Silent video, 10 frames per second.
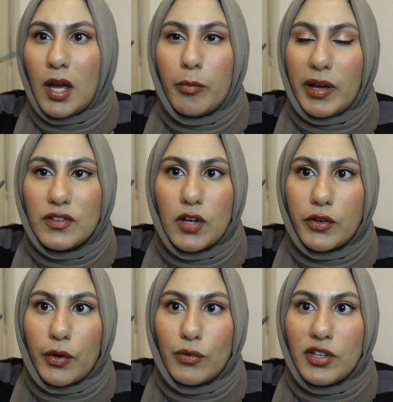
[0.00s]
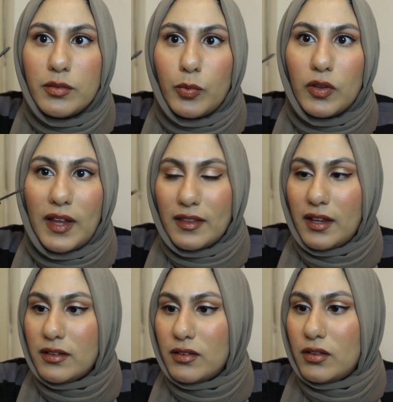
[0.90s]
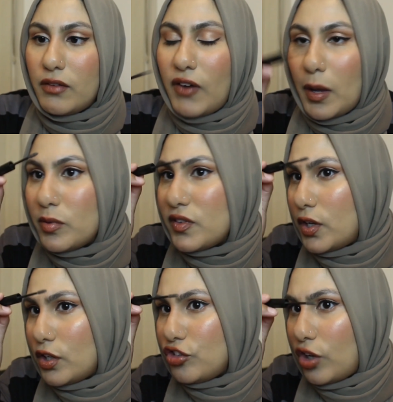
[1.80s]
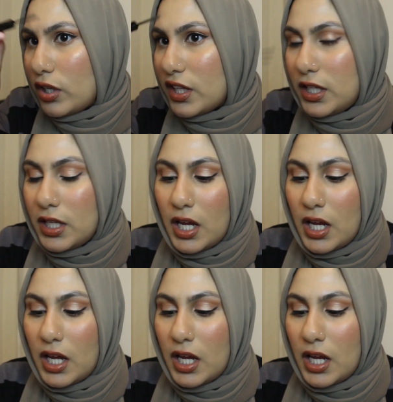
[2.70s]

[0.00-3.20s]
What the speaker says: but it's not noticeable that the fibers are not chunky.